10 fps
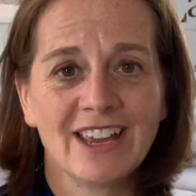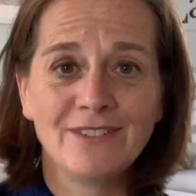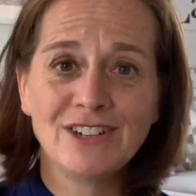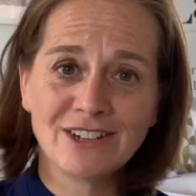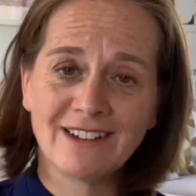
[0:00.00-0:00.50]
And
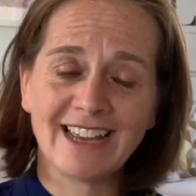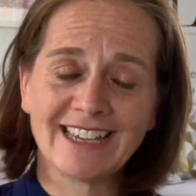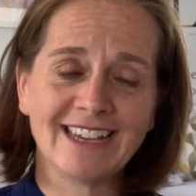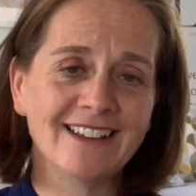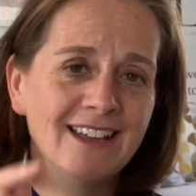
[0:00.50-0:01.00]
if you do
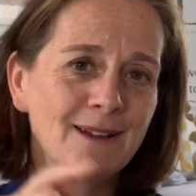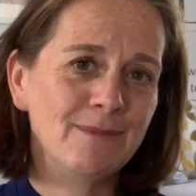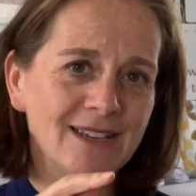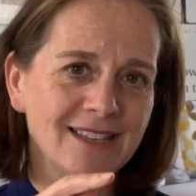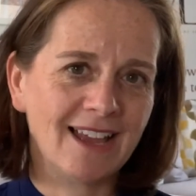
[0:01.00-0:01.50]
like it,
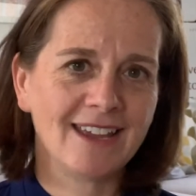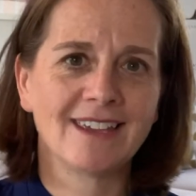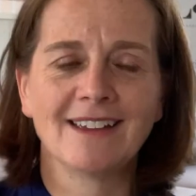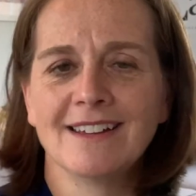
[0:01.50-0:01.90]
press like,